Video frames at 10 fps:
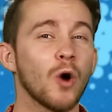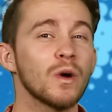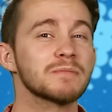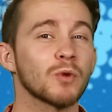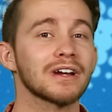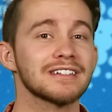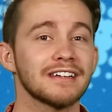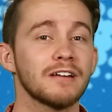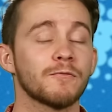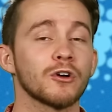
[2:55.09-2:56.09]
always more
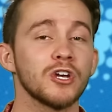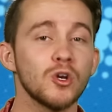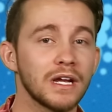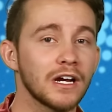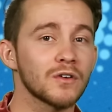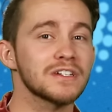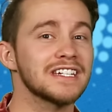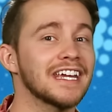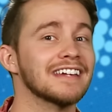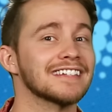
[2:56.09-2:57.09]
excited for new heroes
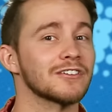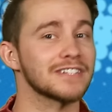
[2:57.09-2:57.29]
taking center